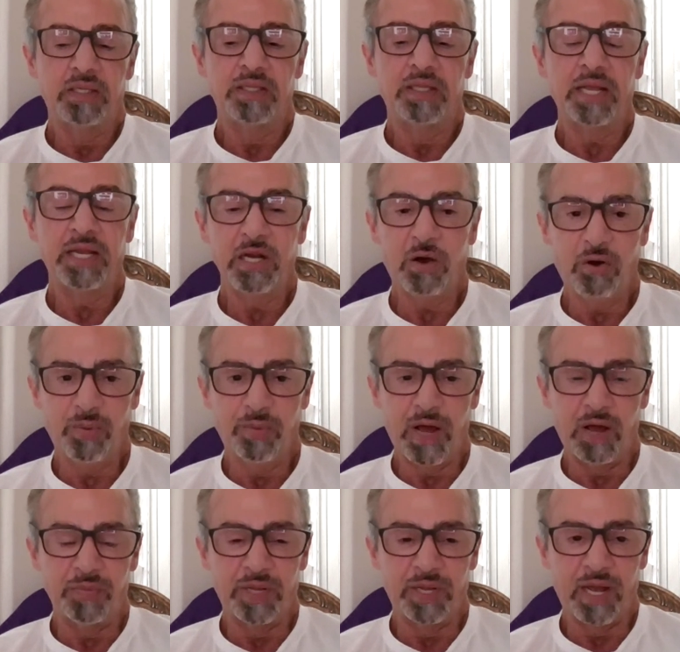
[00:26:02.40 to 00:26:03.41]
They know
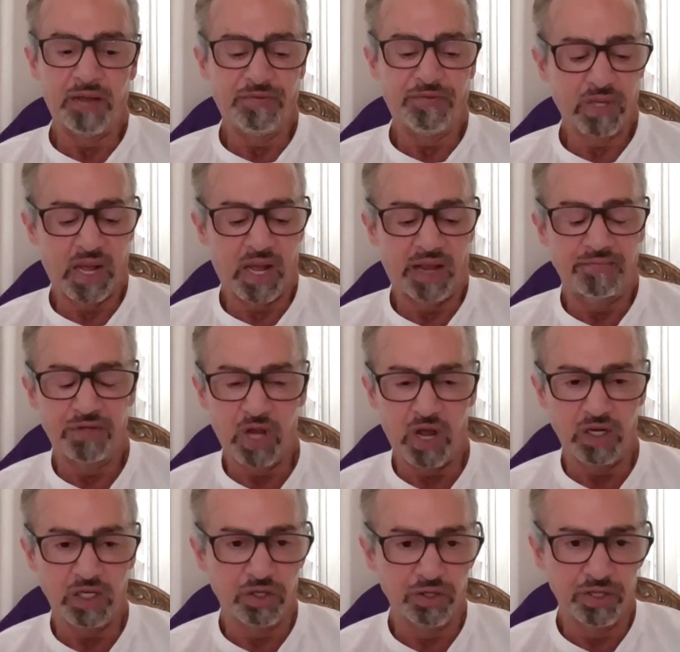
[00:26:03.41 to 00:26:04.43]
about me. I've
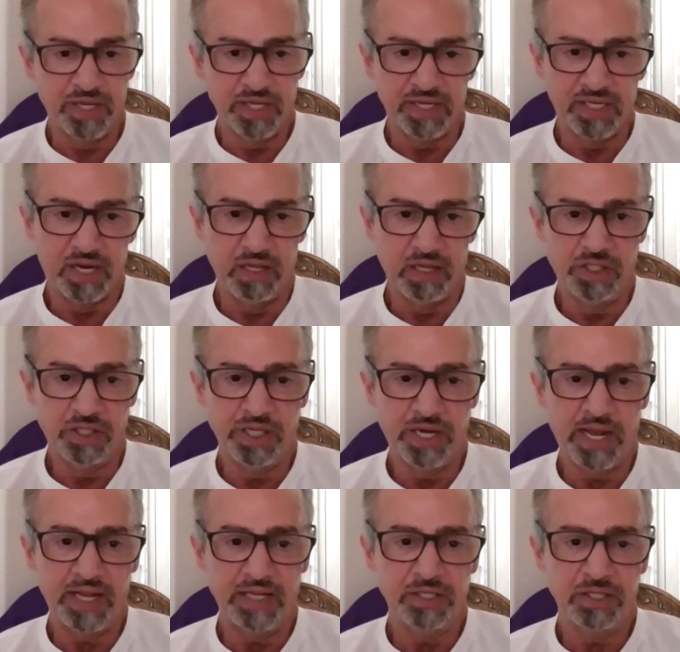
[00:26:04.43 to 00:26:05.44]
talked to the intelligence
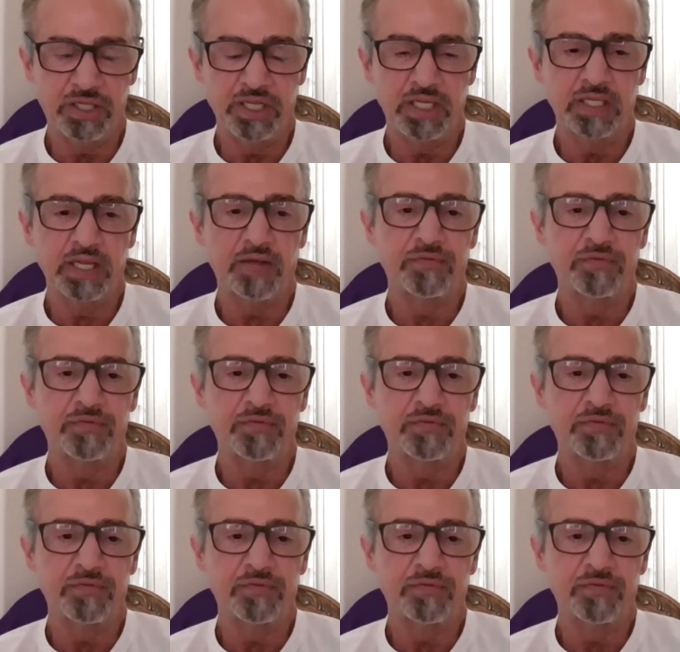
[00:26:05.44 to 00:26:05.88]
agencies.